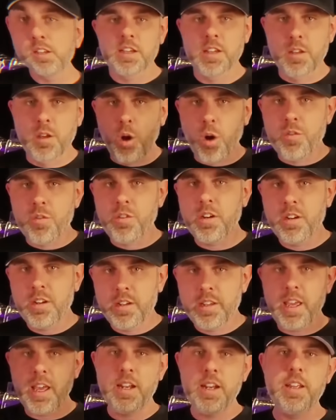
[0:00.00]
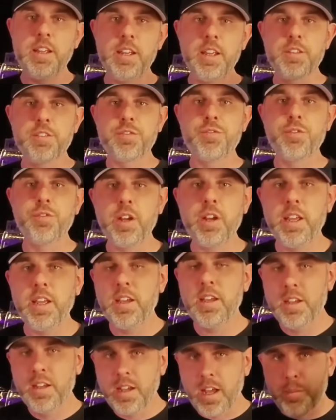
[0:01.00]
Go over, get it. It's free.
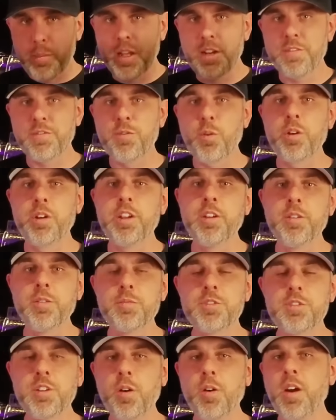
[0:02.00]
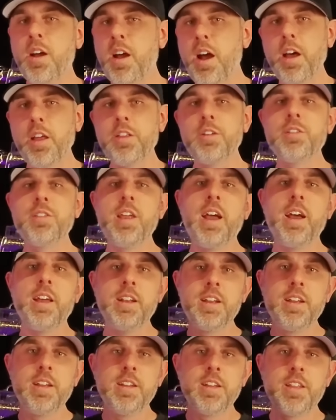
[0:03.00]
I made it for you. So other than that,
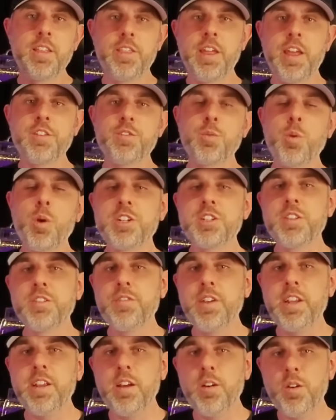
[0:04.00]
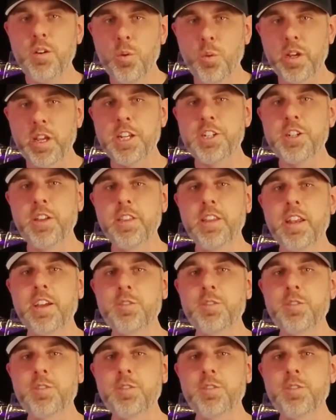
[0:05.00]
thanks for watching the video. We'll catch you on the next